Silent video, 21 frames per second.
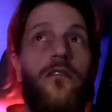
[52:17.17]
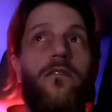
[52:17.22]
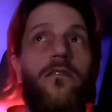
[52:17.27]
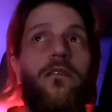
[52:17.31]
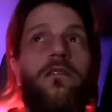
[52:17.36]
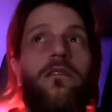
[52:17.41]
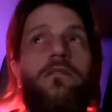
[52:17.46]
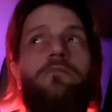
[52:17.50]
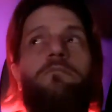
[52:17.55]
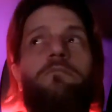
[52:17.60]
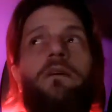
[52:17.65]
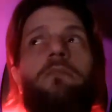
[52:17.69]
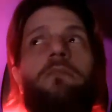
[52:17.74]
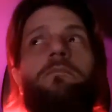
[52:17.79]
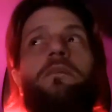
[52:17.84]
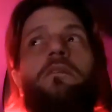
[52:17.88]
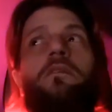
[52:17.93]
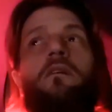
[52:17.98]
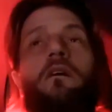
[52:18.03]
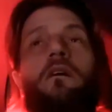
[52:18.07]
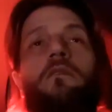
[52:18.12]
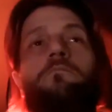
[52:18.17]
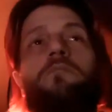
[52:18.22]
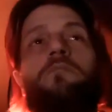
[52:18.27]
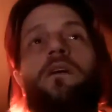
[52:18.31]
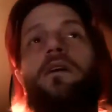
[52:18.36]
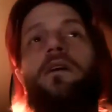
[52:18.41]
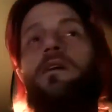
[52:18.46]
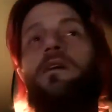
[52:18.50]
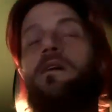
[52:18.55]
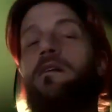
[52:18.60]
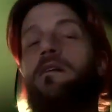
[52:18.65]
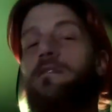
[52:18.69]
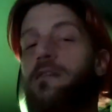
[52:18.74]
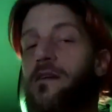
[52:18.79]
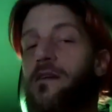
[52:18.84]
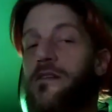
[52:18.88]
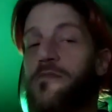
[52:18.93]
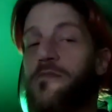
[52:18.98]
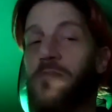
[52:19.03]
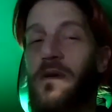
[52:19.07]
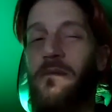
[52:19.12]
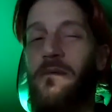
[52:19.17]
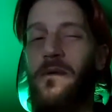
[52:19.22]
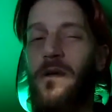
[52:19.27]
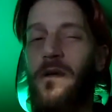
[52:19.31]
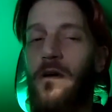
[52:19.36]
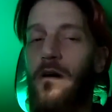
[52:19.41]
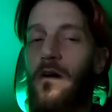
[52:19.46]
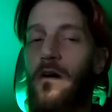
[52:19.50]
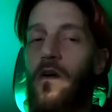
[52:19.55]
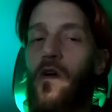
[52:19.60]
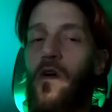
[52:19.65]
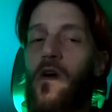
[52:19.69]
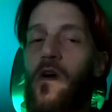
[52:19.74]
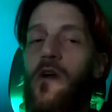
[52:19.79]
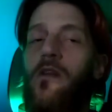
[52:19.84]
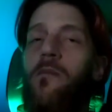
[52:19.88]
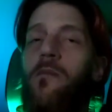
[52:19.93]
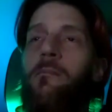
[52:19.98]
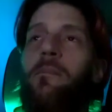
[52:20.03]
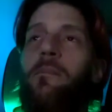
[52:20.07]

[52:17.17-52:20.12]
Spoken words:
things may be heartbreaking, things may be hard,